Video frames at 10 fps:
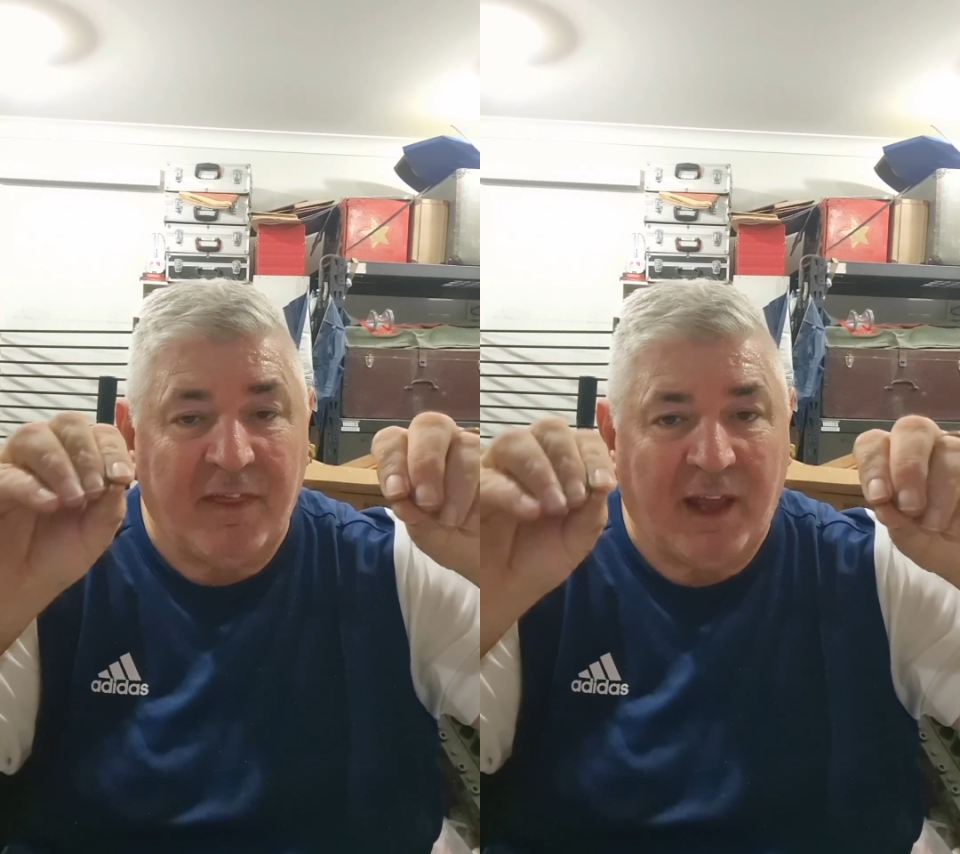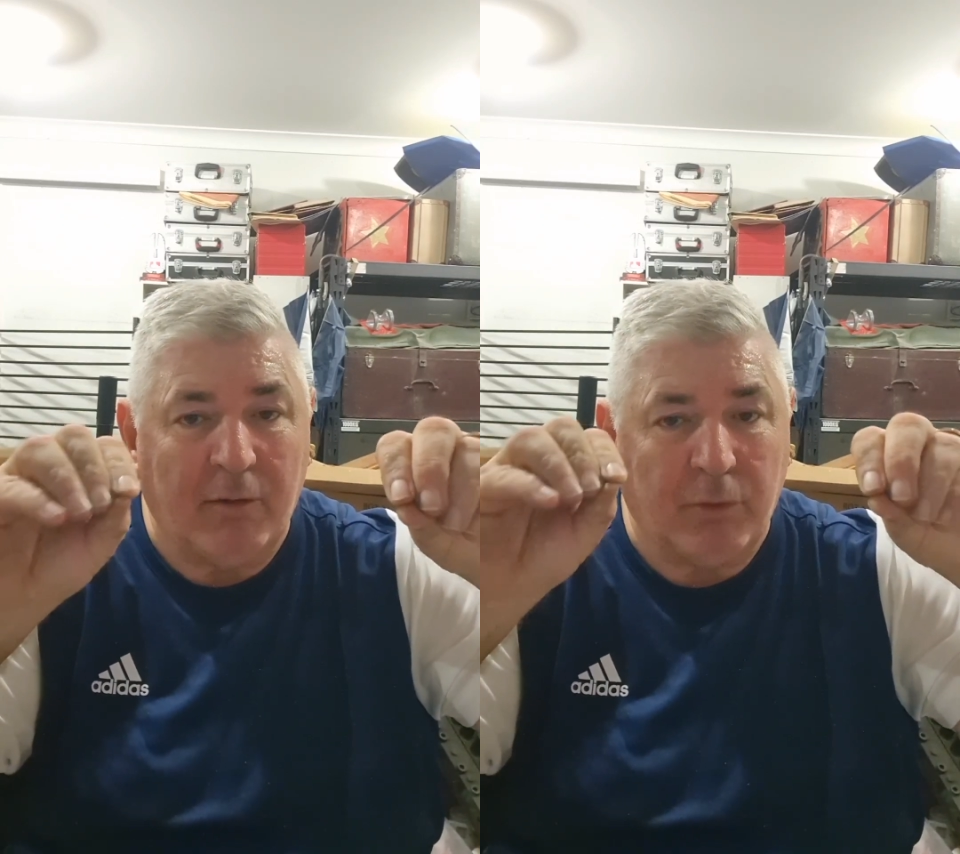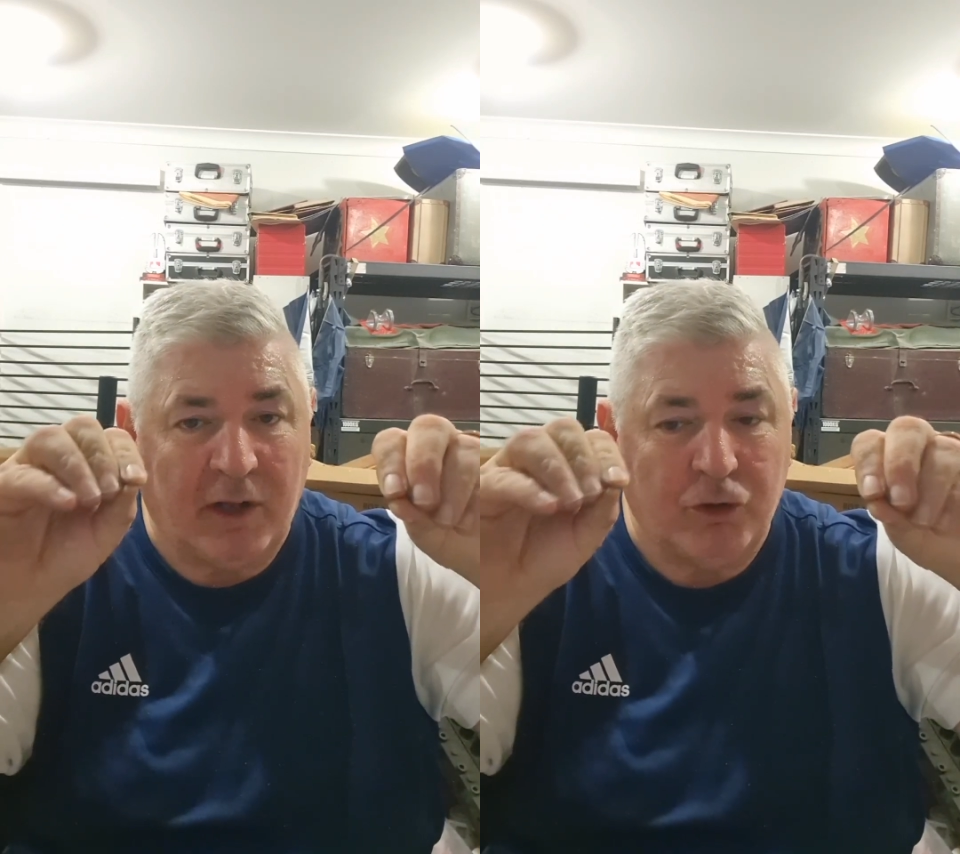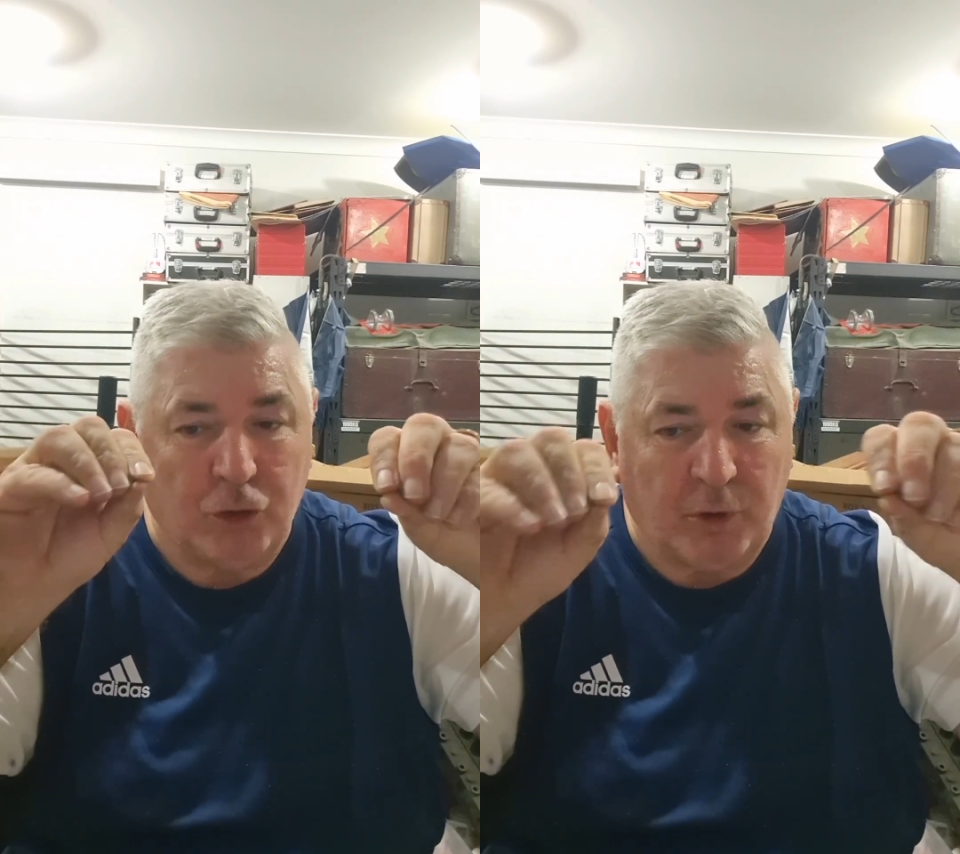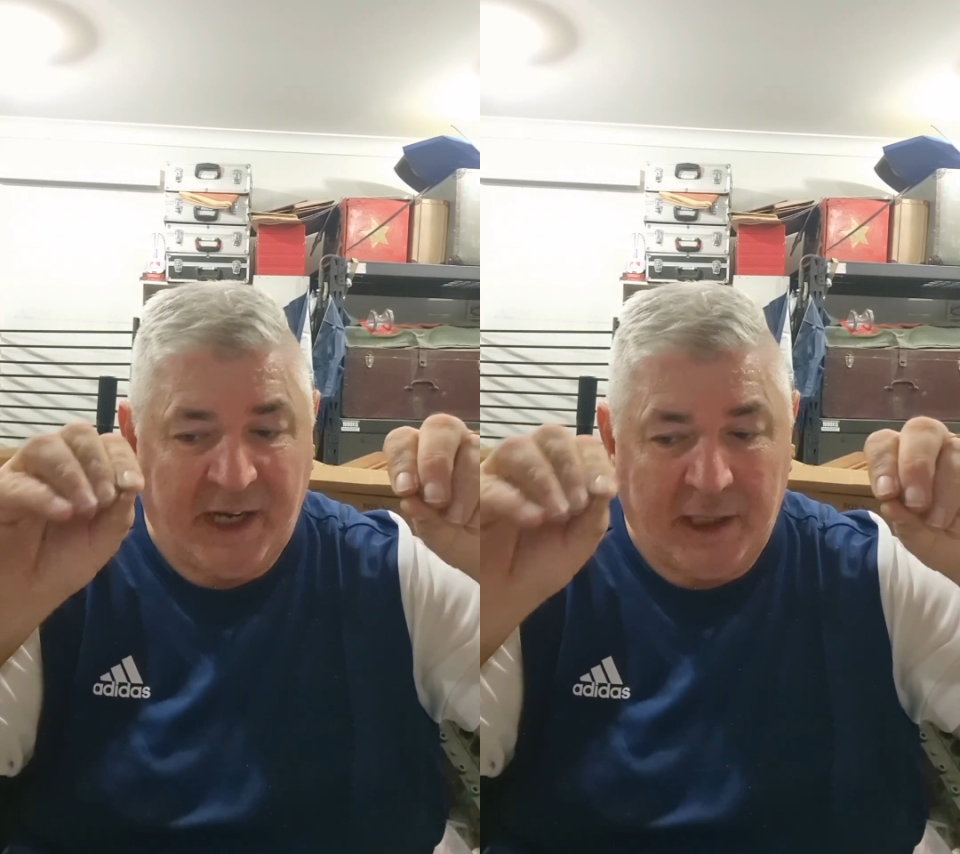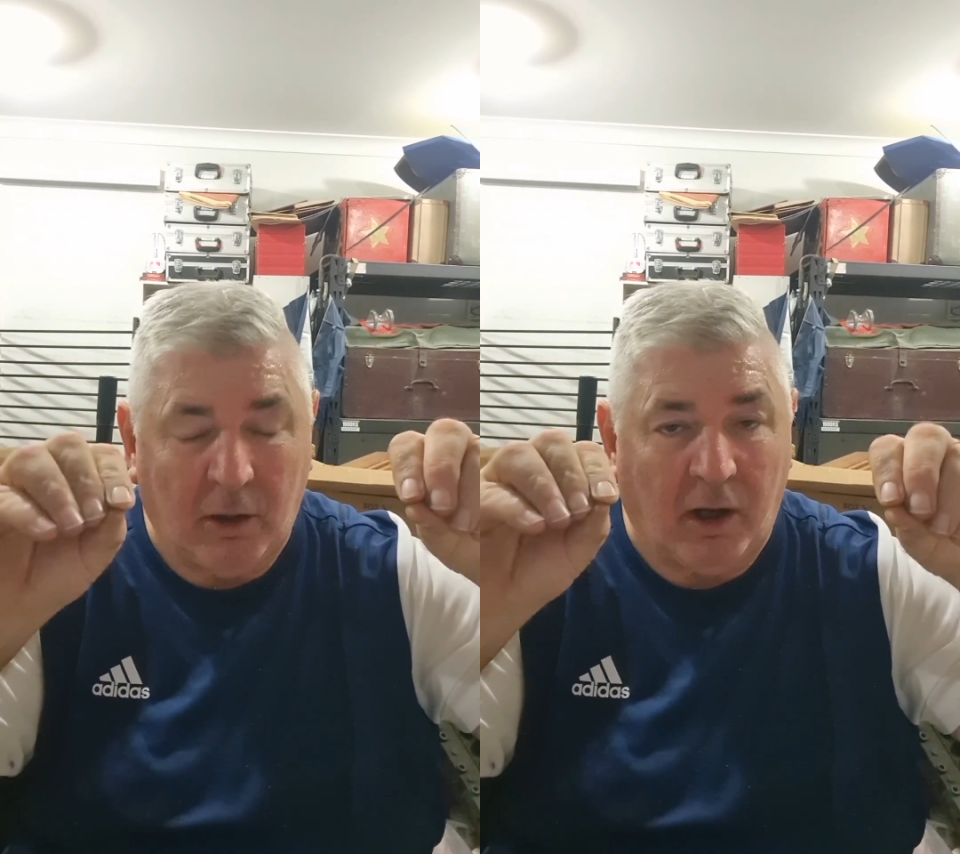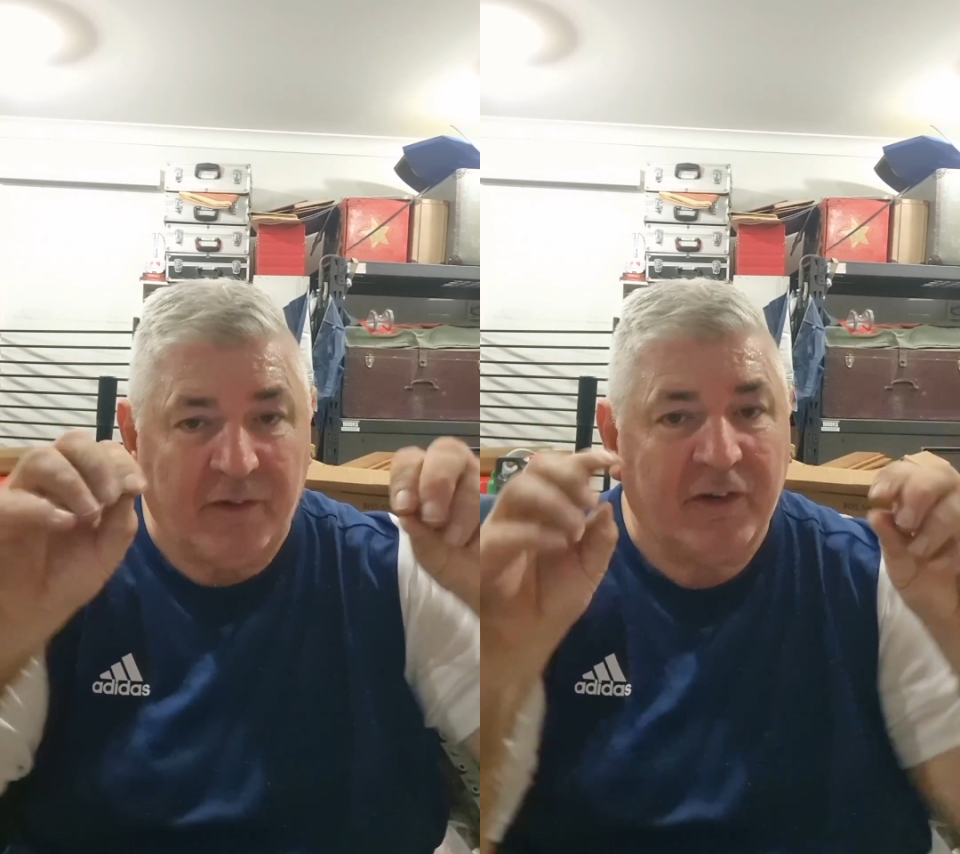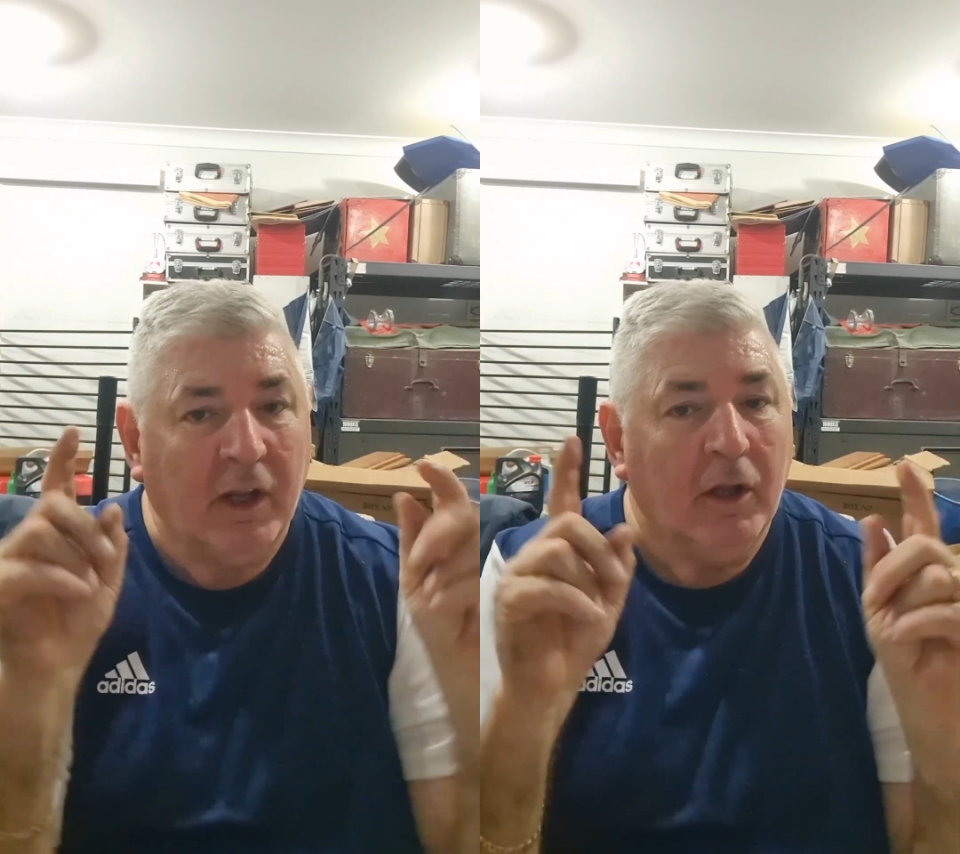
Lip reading: that runs your headlights.